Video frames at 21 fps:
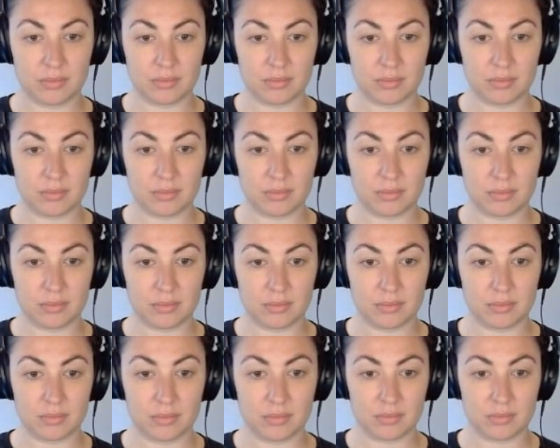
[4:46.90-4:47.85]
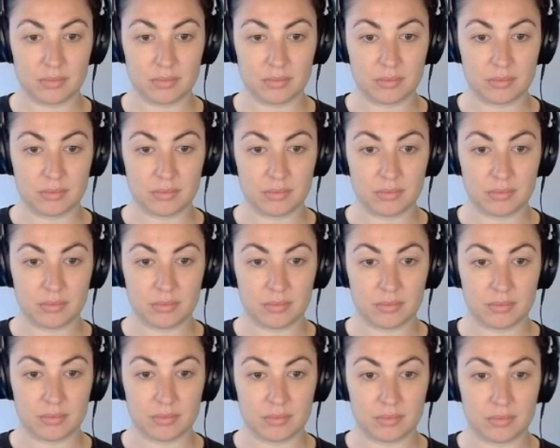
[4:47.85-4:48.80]

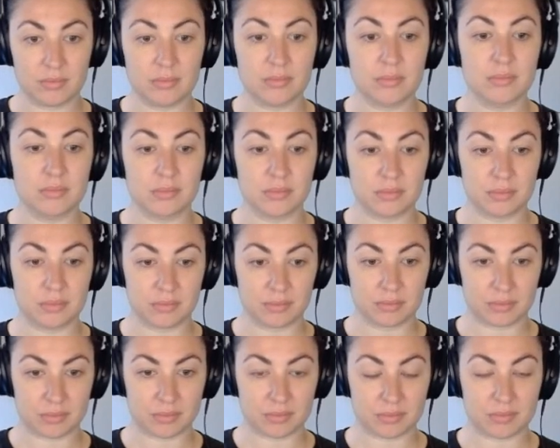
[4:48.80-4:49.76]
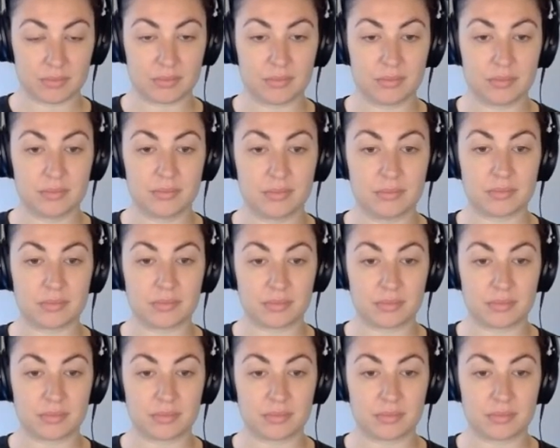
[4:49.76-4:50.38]
[no speech]